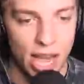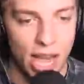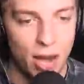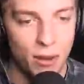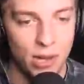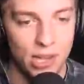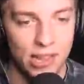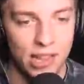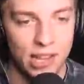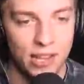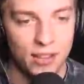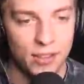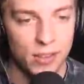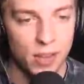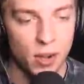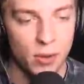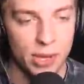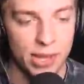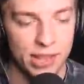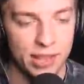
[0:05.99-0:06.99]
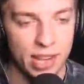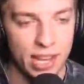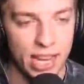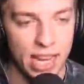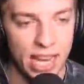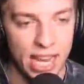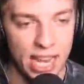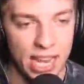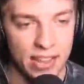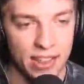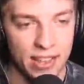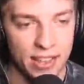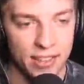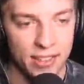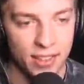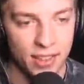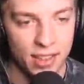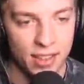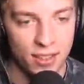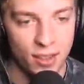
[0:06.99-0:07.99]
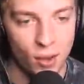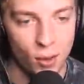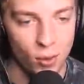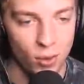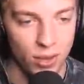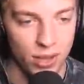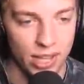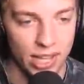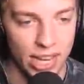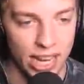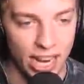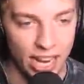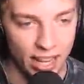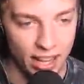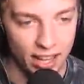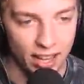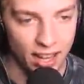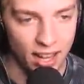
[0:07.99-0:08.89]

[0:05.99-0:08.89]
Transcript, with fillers: Wait, how is there snow inside of here? There's there's holes in it.